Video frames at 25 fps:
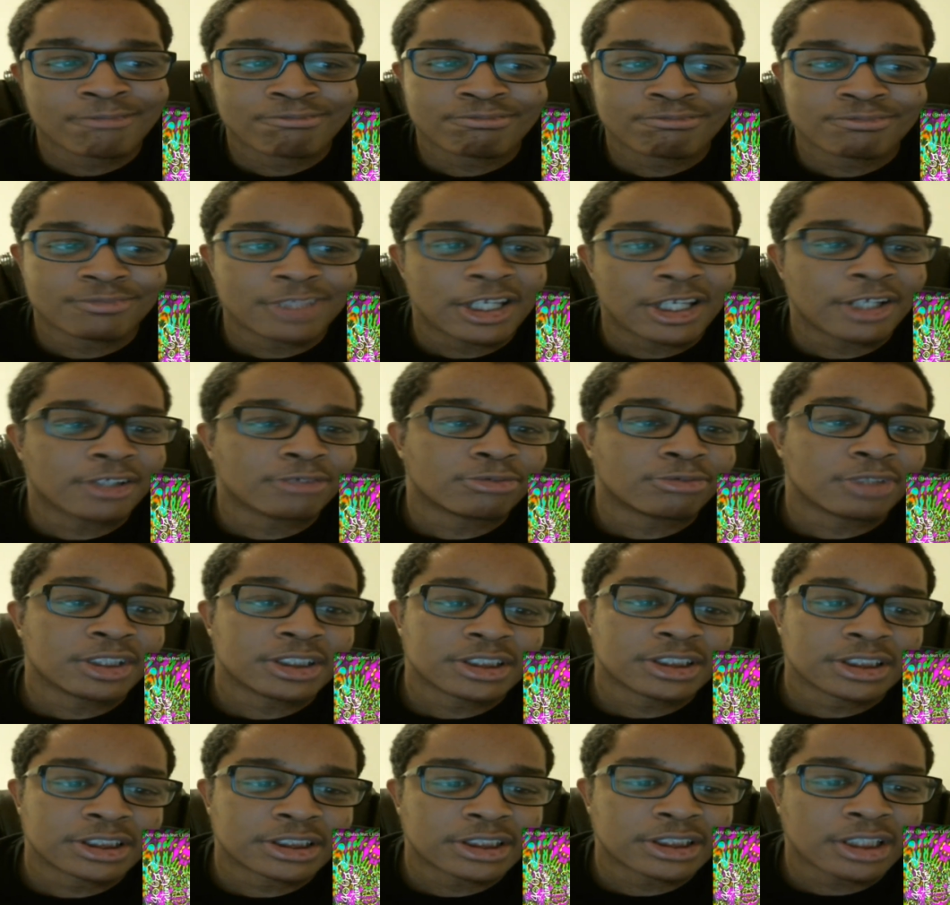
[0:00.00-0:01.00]
that was
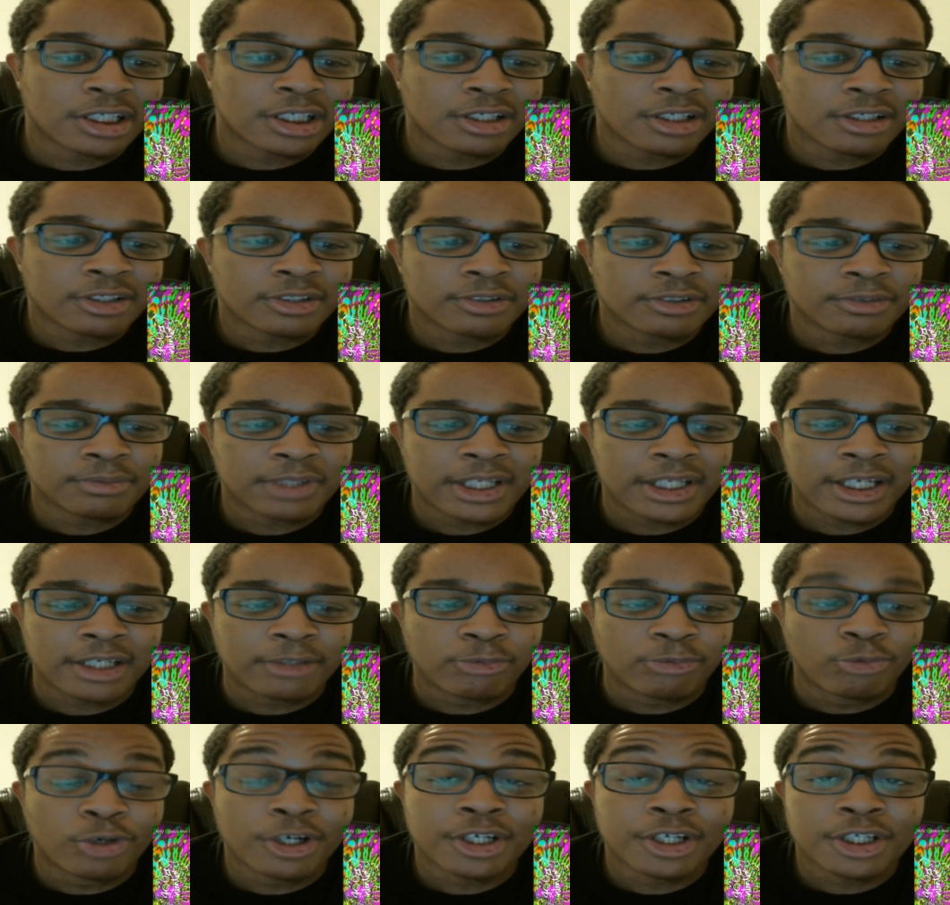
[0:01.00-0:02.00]
recent song like
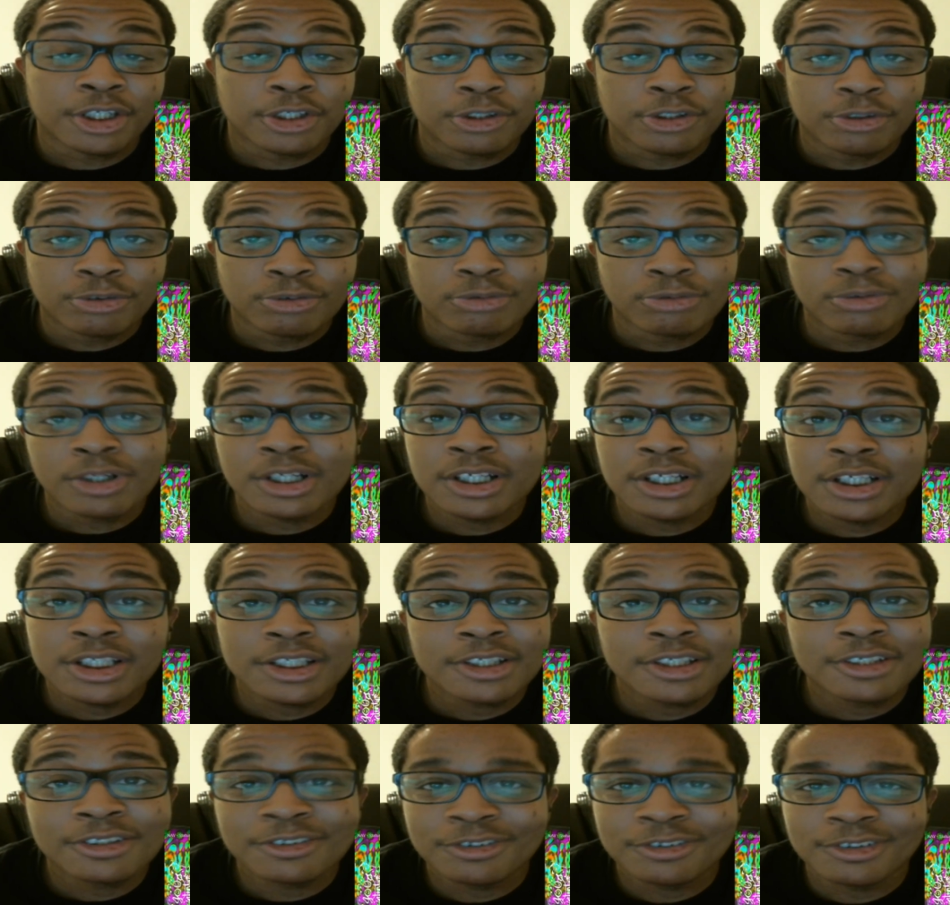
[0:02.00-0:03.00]
one of you one of
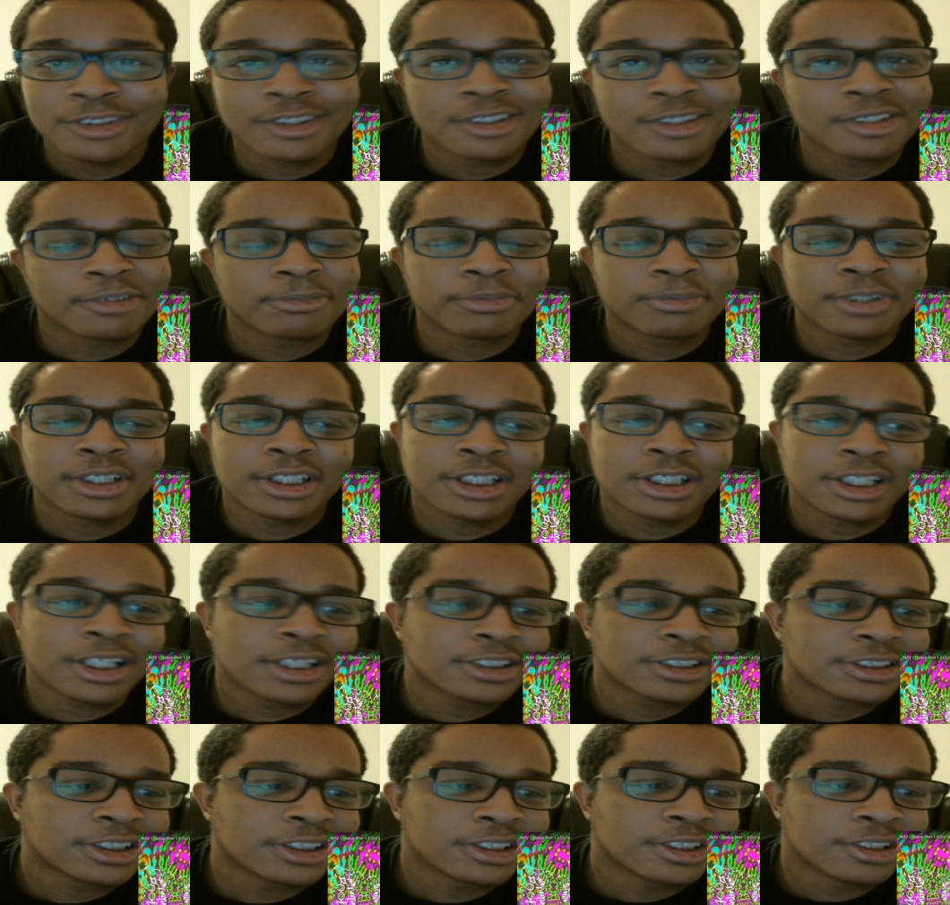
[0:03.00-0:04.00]
you you know what i mean i
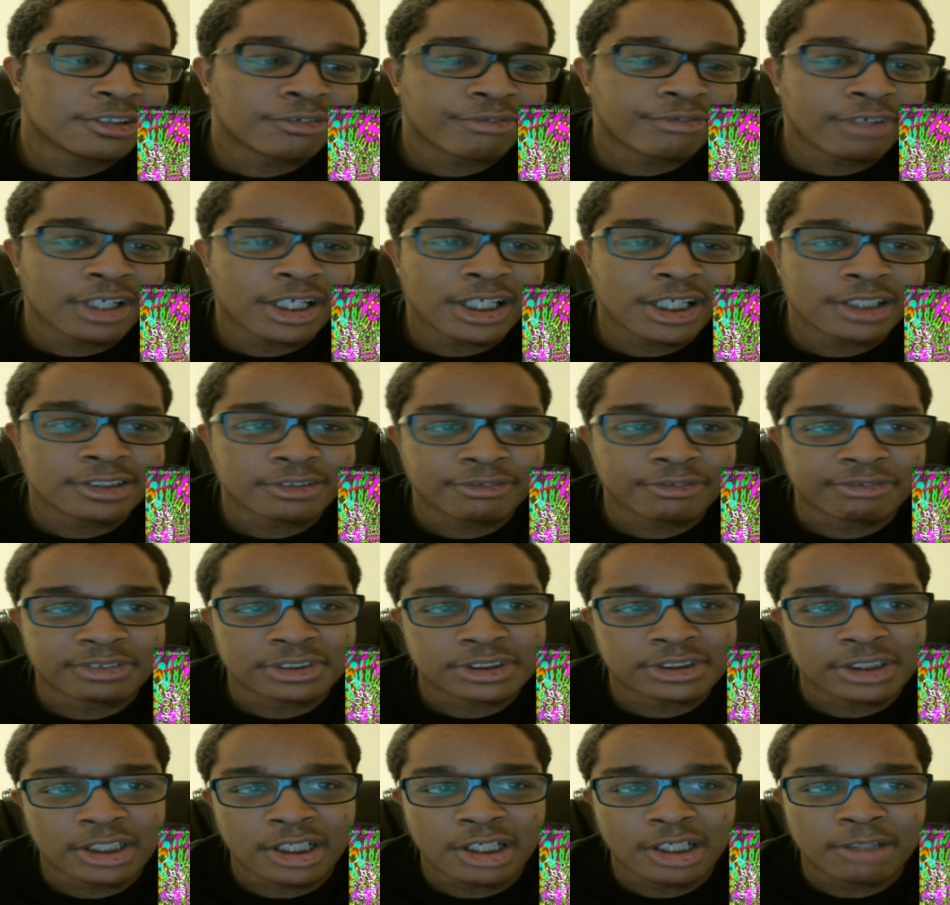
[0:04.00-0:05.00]
was getting good vibes of
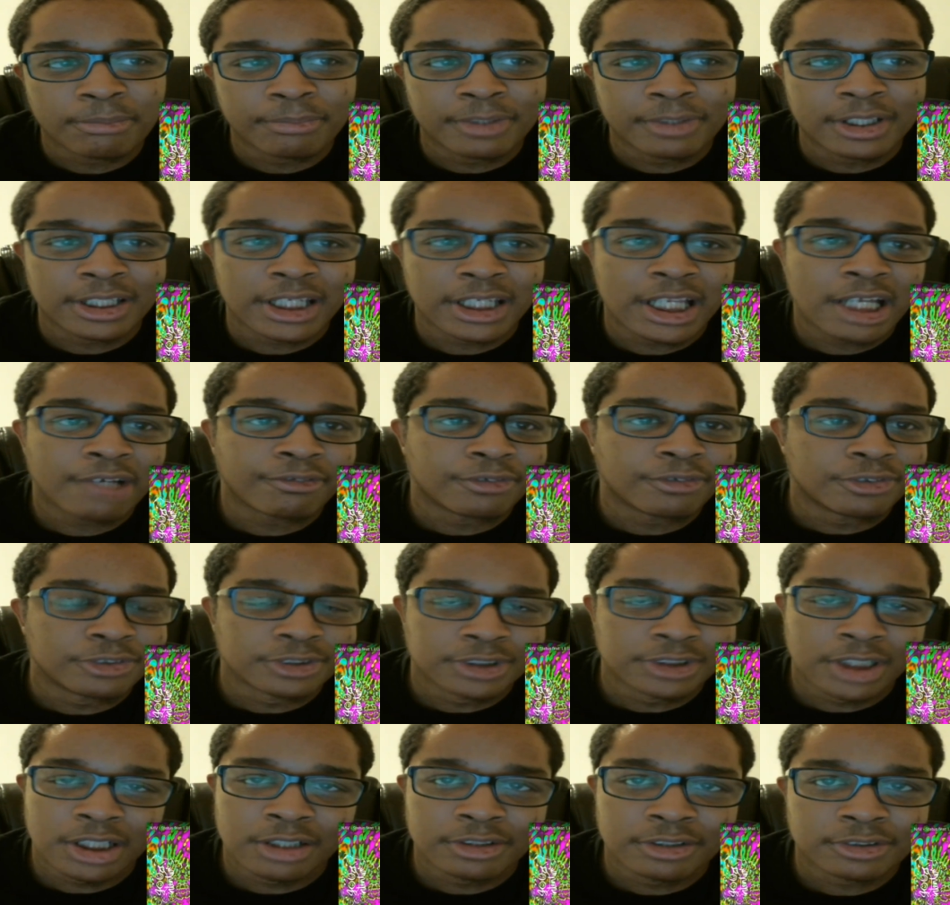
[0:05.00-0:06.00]
some and that was
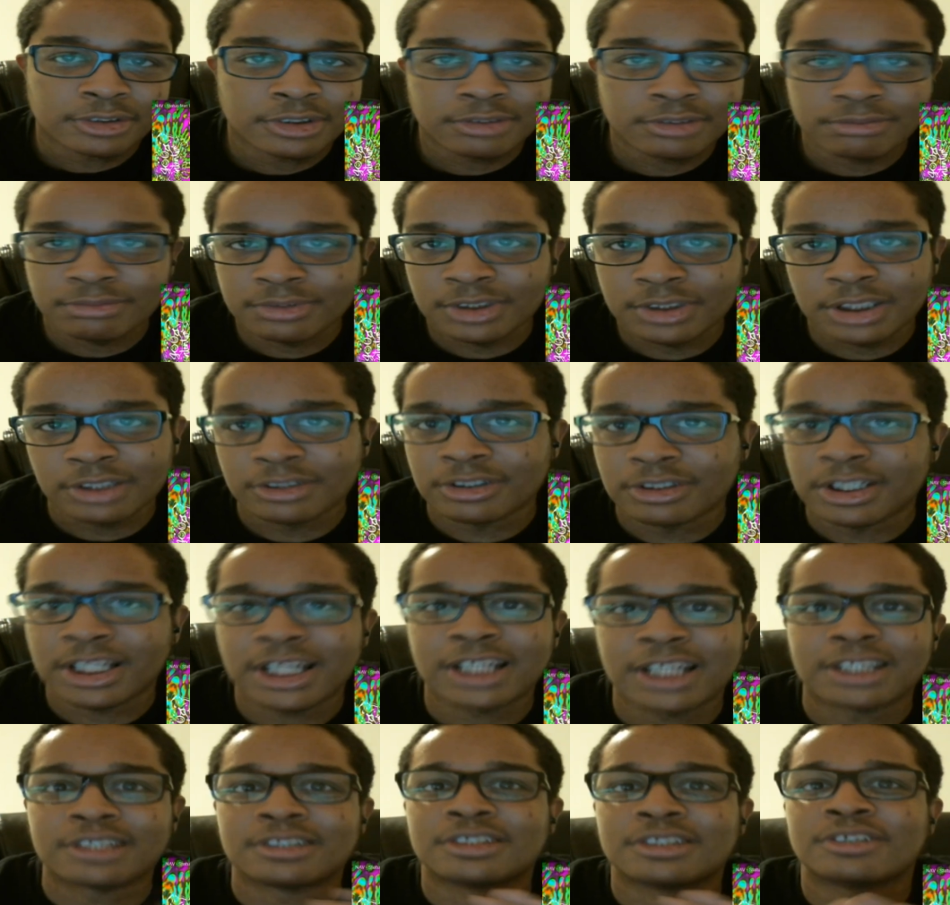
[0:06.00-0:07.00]
all you know they
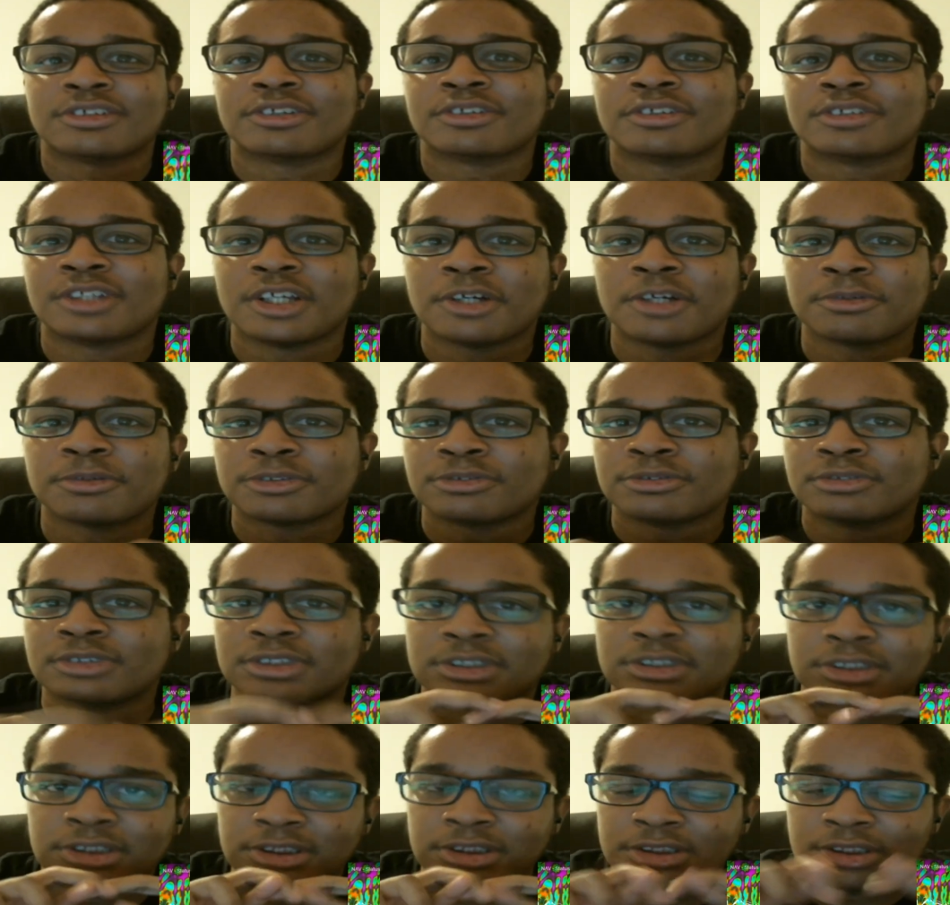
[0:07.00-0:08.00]
got to, you know them two
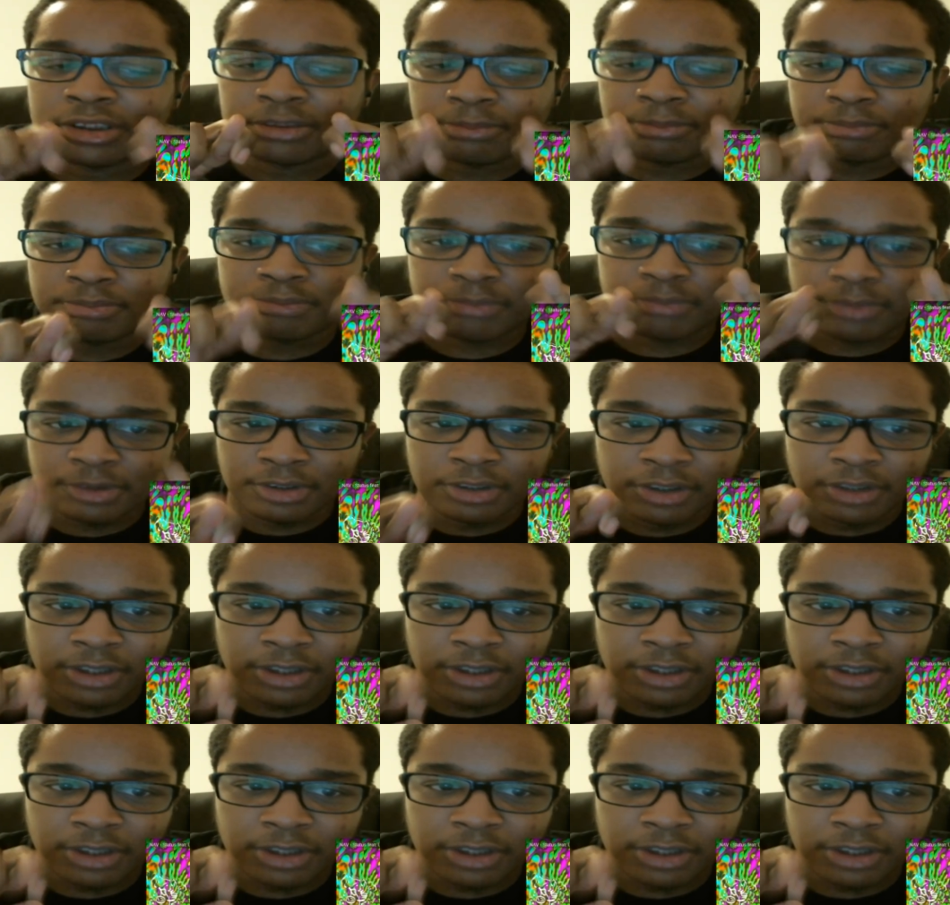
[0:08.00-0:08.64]
is, is a good